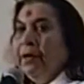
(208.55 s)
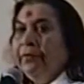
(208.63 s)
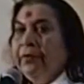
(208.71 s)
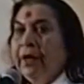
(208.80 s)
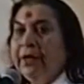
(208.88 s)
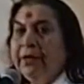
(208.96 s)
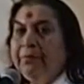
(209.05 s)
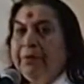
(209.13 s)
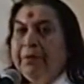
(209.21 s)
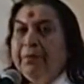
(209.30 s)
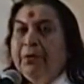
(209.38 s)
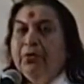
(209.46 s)
They are the
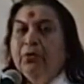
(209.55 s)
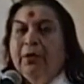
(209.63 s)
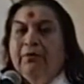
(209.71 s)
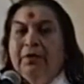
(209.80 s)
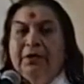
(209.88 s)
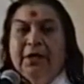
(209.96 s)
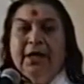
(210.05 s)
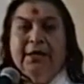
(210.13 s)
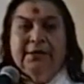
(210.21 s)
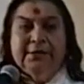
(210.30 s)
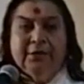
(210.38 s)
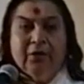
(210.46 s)
people who have
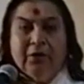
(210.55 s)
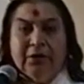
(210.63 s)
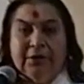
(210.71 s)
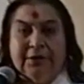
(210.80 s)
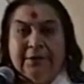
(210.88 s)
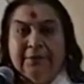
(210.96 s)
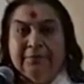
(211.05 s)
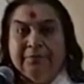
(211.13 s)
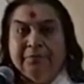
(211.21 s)
lethargic organs.